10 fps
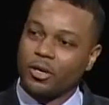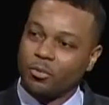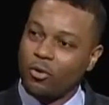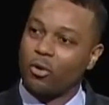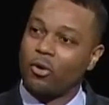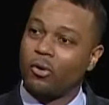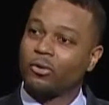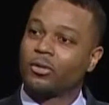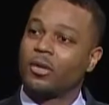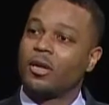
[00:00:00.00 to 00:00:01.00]
good
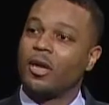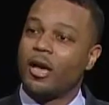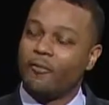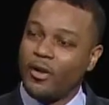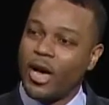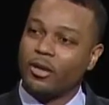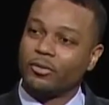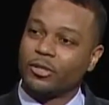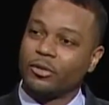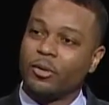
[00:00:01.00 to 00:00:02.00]
morals and
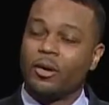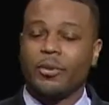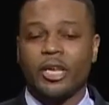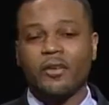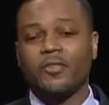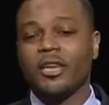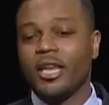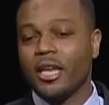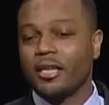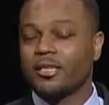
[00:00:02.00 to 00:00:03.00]
values in you. But even
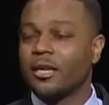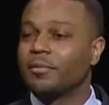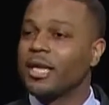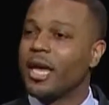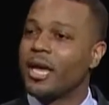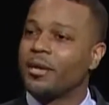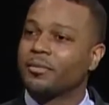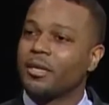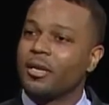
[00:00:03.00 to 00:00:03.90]
then, sometimes